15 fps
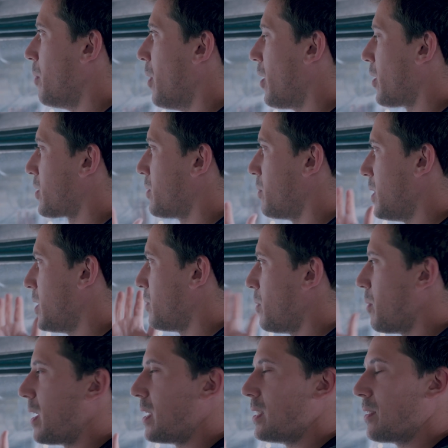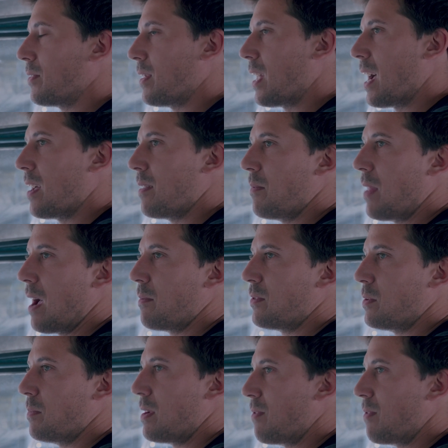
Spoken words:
box, which we're waiting on that to be